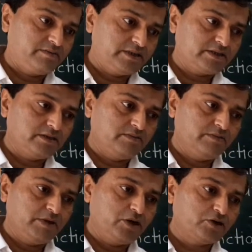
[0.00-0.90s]
means
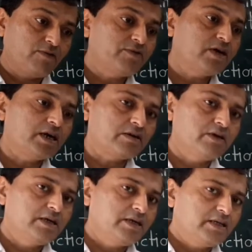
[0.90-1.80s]
because of
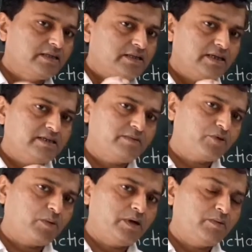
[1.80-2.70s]
curve, that is the
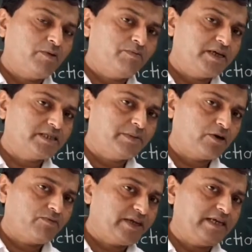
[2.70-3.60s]
problem of measurement
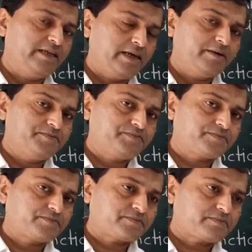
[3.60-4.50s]
of area.
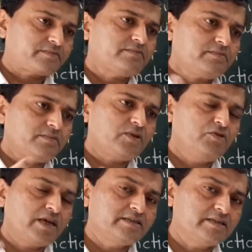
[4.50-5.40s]

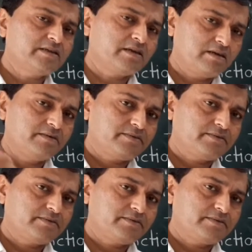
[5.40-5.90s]
You can say circle.